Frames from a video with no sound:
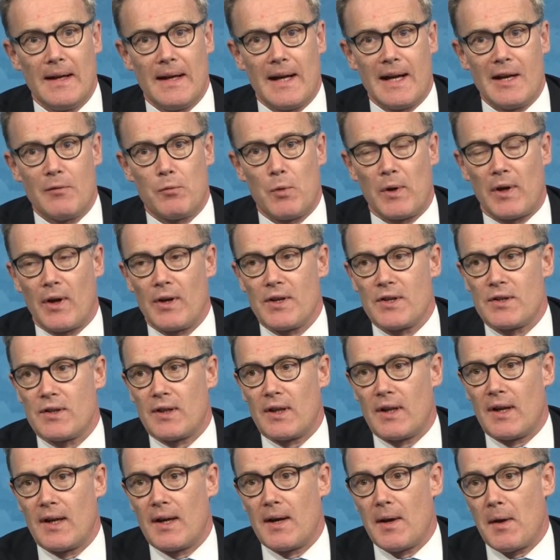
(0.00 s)
if we're going
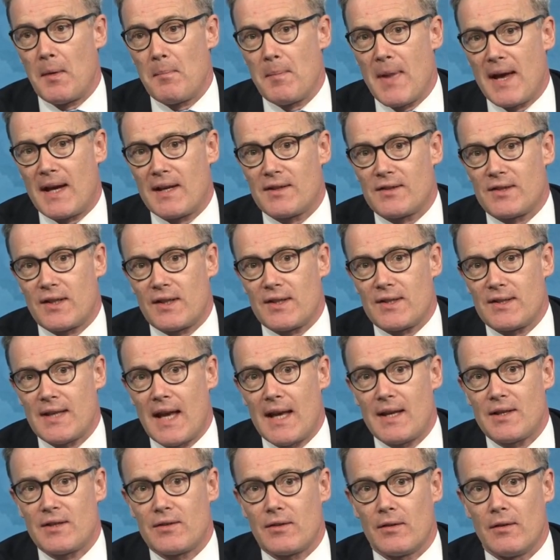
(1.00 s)
to make a
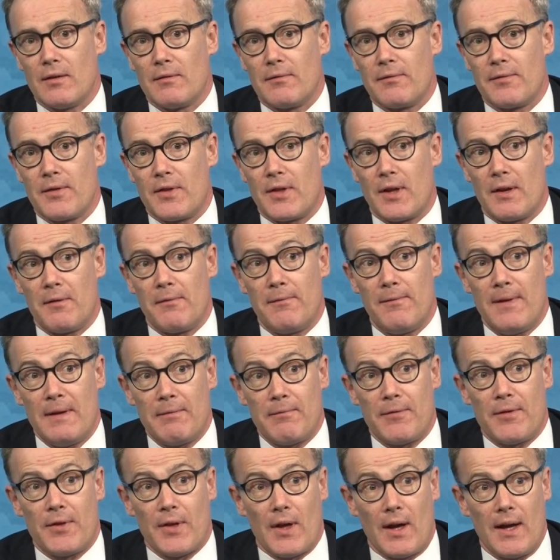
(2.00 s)
success of the
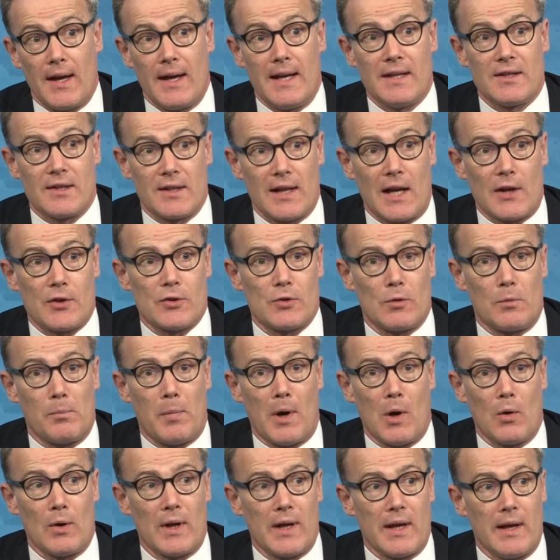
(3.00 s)
fifth International
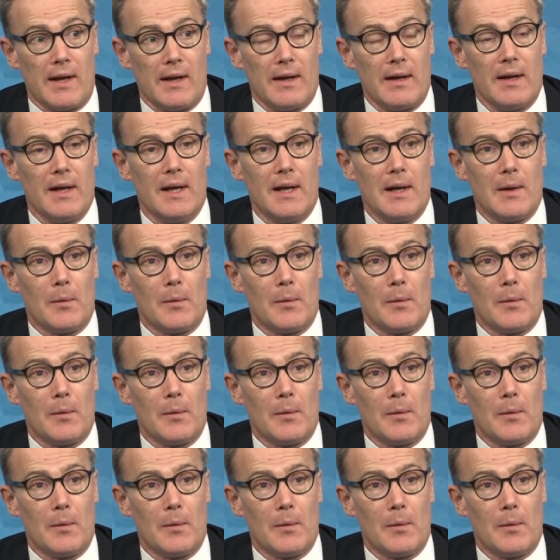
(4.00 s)
Polar Year,